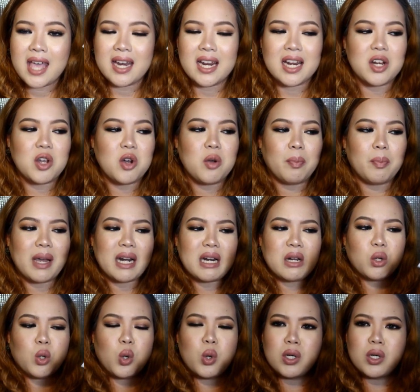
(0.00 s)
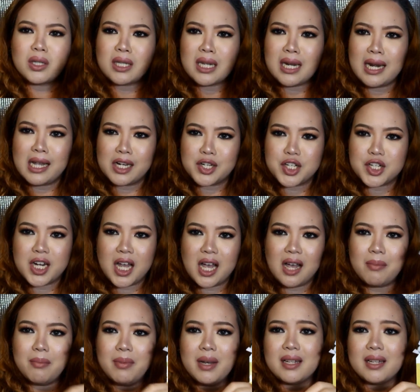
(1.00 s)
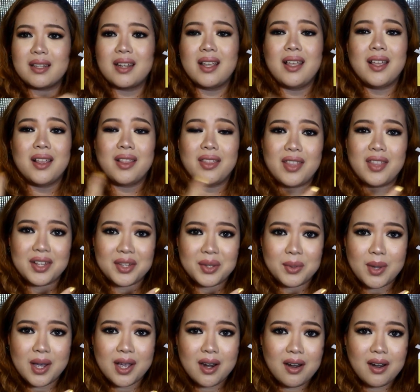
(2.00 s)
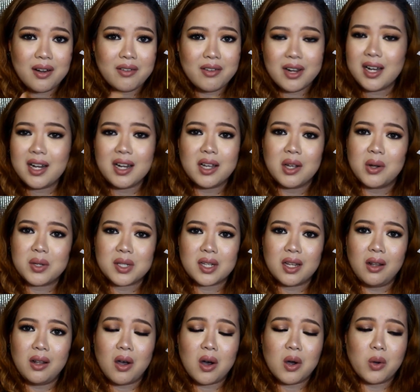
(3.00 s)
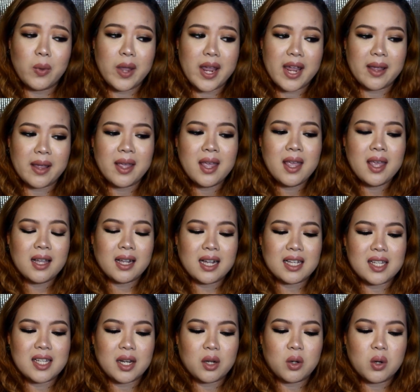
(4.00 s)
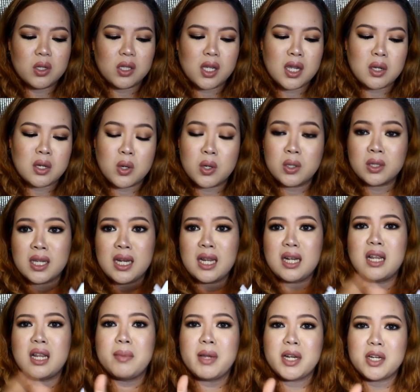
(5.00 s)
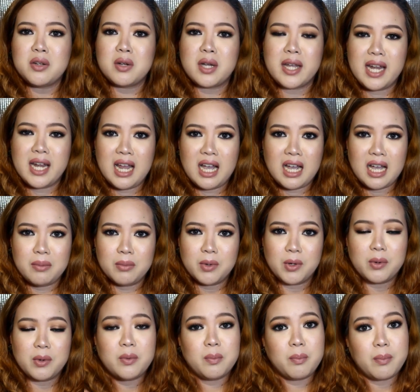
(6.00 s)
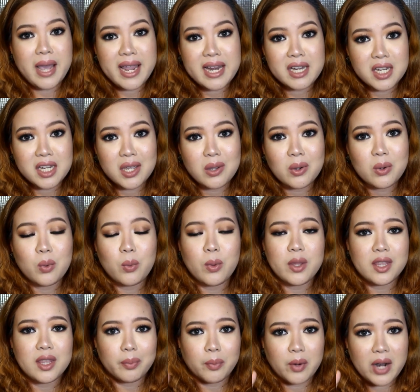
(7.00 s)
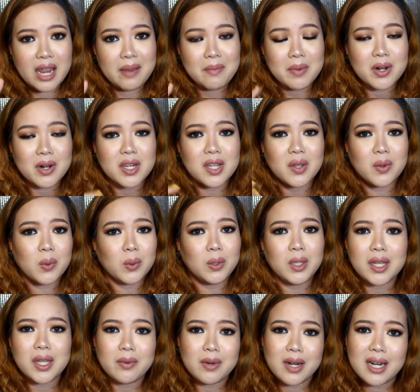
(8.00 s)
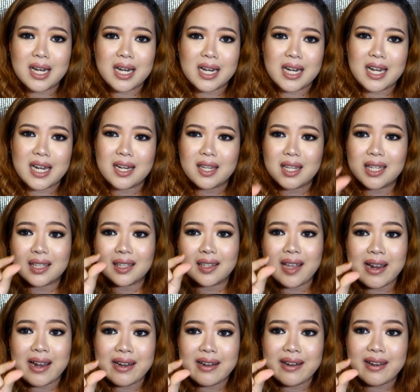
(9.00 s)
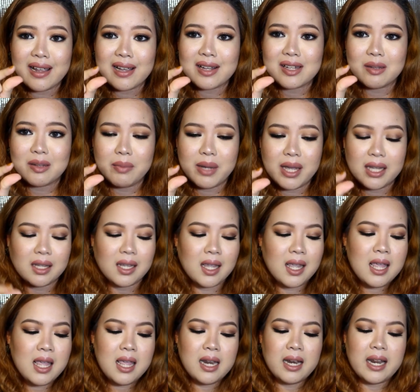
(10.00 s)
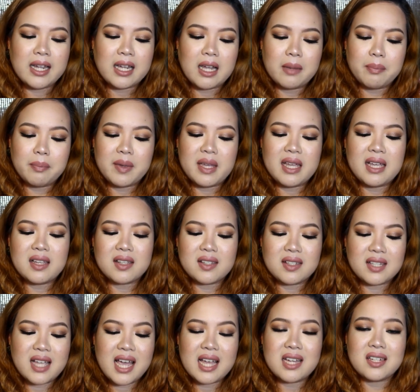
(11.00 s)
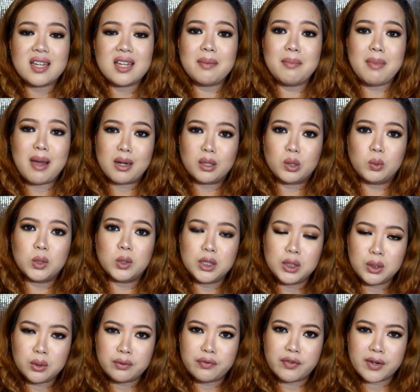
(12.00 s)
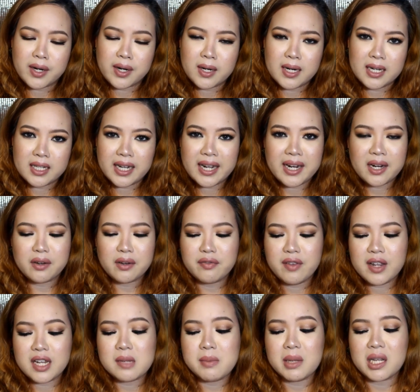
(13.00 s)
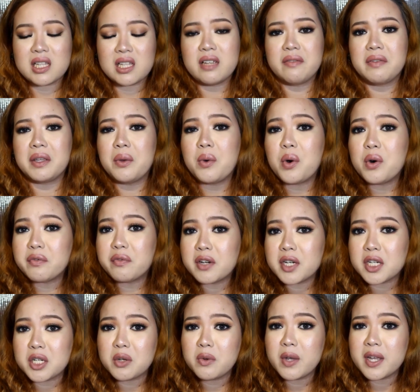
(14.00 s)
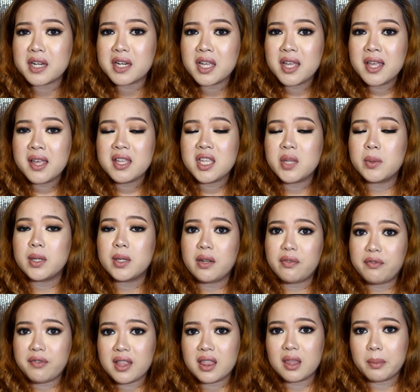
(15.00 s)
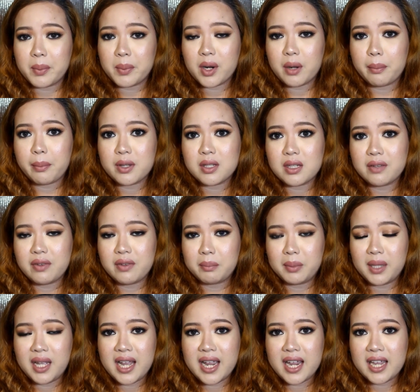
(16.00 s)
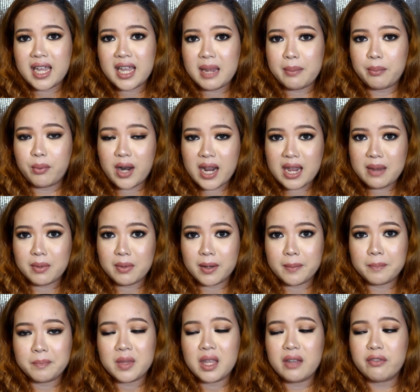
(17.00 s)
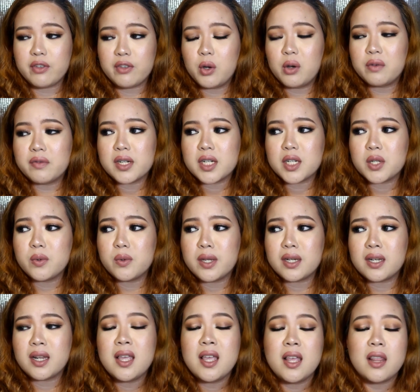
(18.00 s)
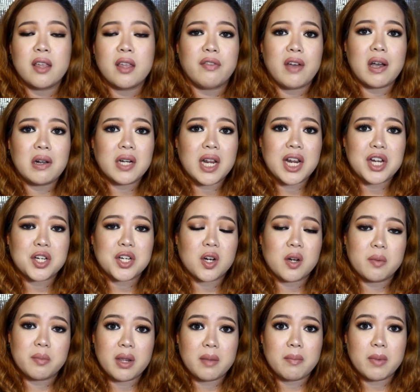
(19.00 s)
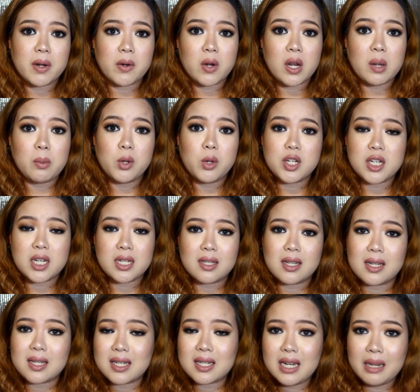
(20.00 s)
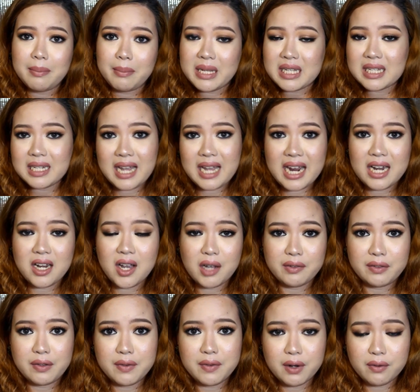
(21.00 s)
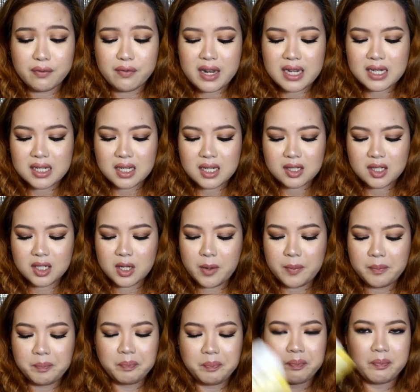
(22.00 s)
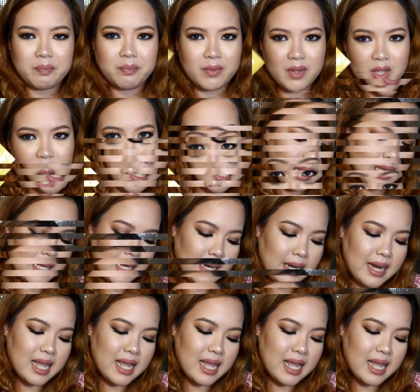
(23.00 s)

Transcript: And I know parang konti lang siya, but this one really goes a long way. Kasi konting-konti lang naman yung kailangan mo. Mind you, with the primer, you only really need the tiniest bit. Like a pea-sized amount will do for your entire face. Because if you overdo it, you would defeat the purpose of applying a primer. If you overdo it, the foundation or BB cream would just slip and slide off of your face. So, yun.